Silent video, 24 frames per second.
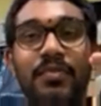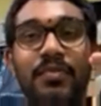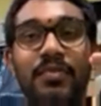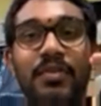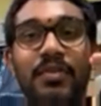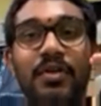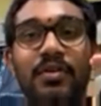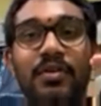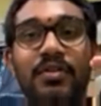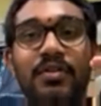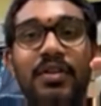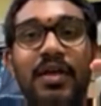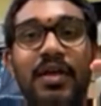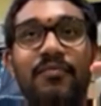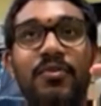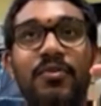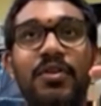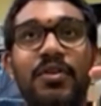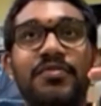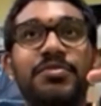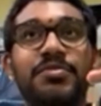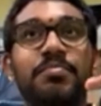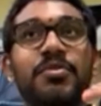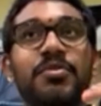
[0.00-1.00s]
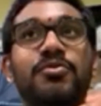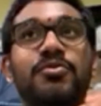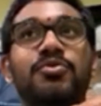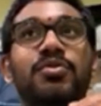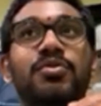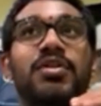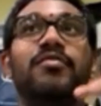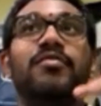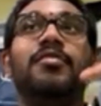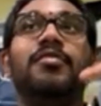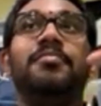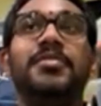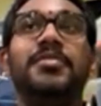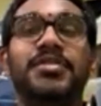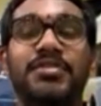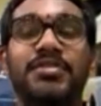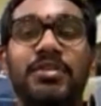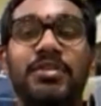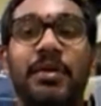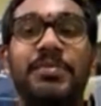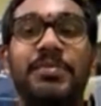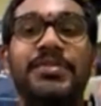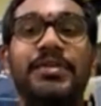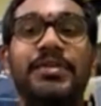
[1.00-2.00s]
their level of spiritual development
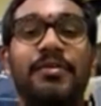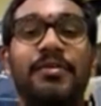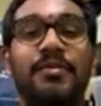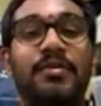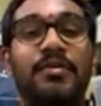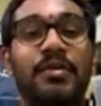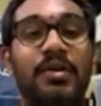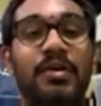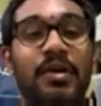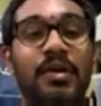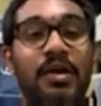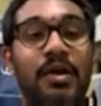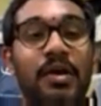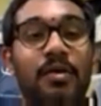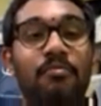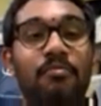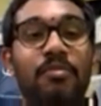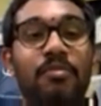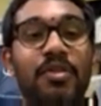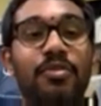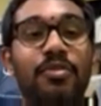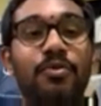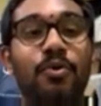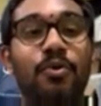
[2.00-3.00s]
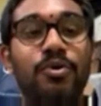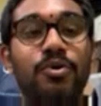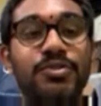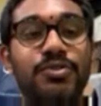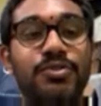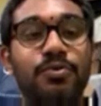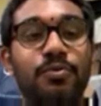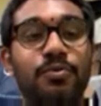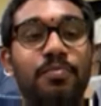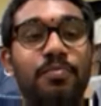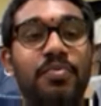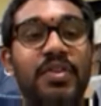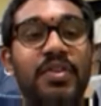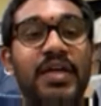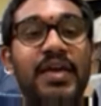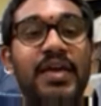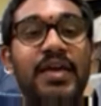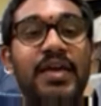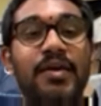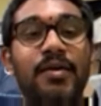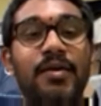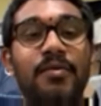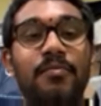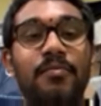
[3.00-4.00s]
stops there. But those who
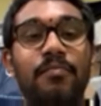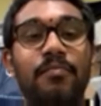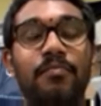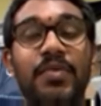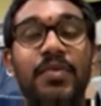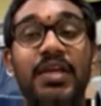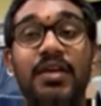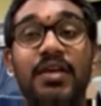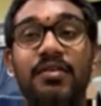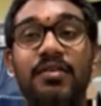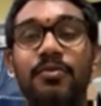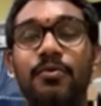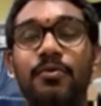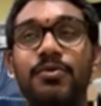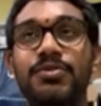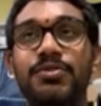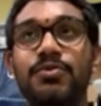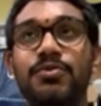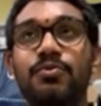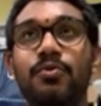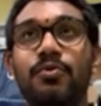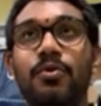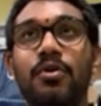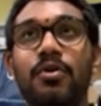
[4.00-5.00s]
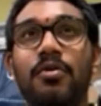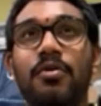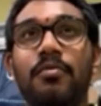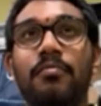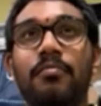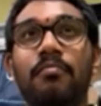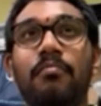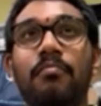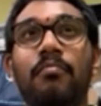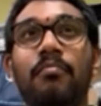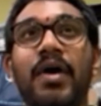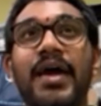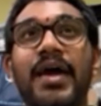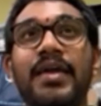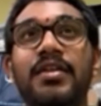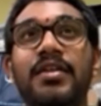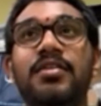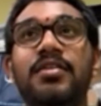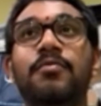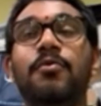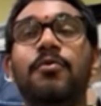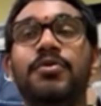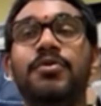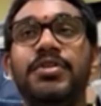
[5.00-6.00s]
pray me, those who are my
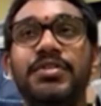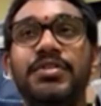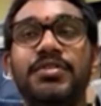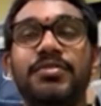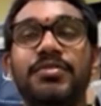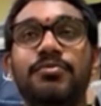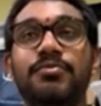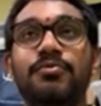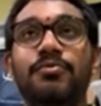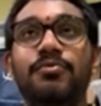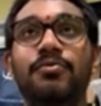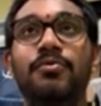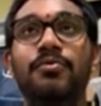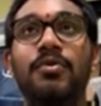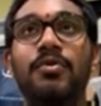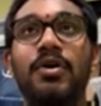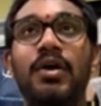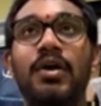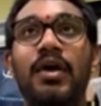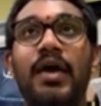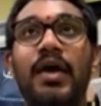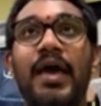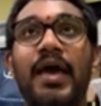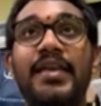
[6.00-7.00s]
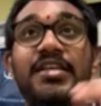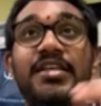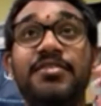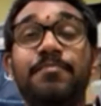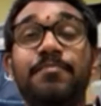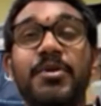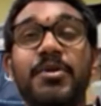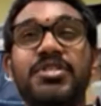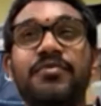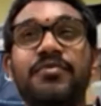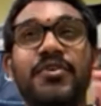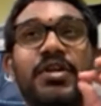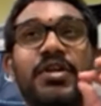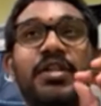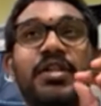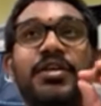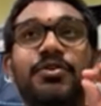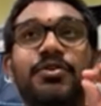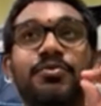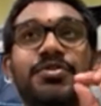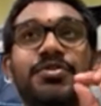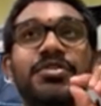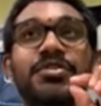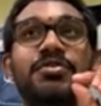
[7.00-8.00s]
devotees, and he specifically
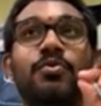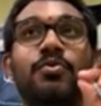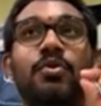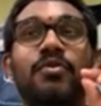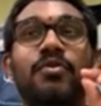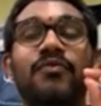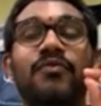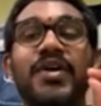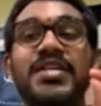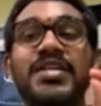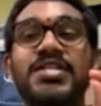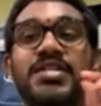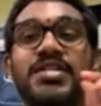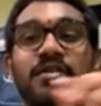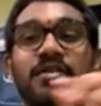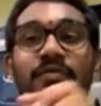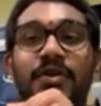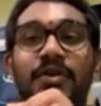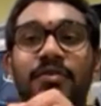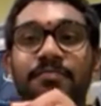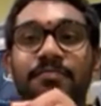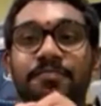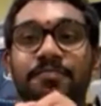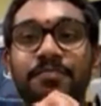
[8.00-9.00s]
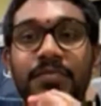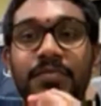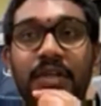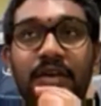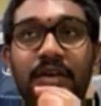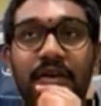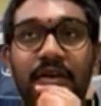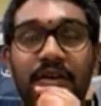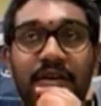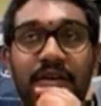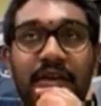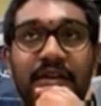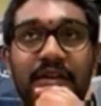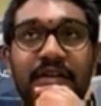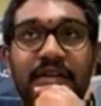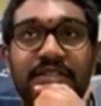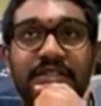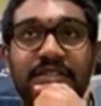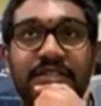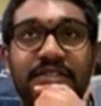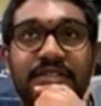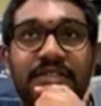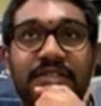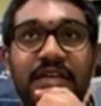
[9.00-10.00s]
uses the word Vaishnava. He
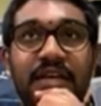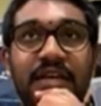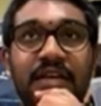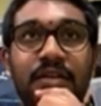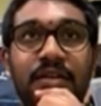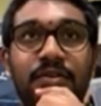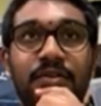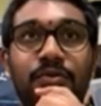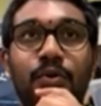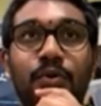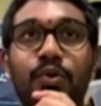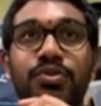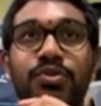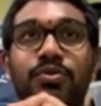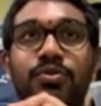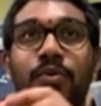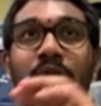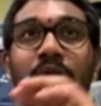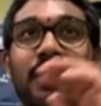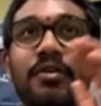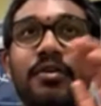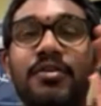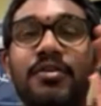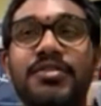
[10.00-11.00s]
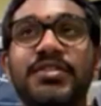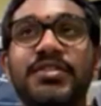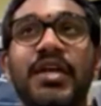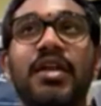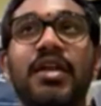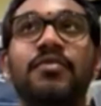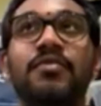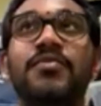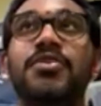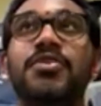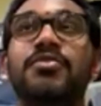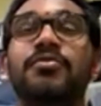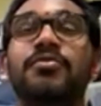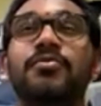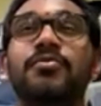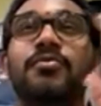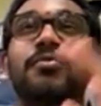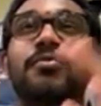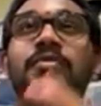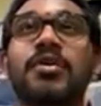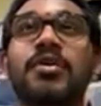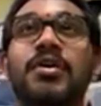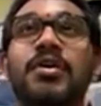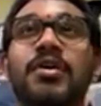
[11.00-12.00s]
doesn't say those who understand
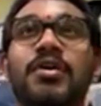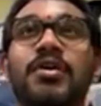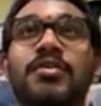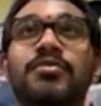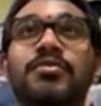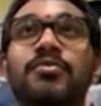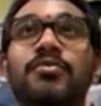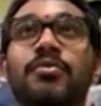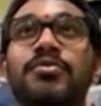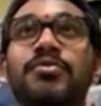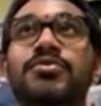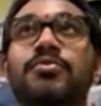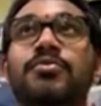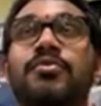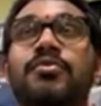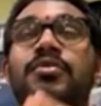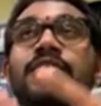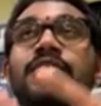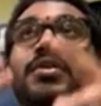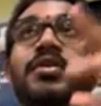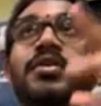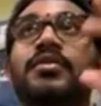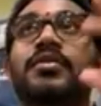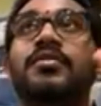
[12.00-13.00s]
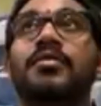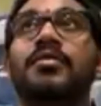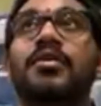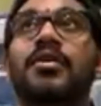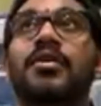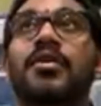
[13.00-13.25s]
Vishnu, those who are,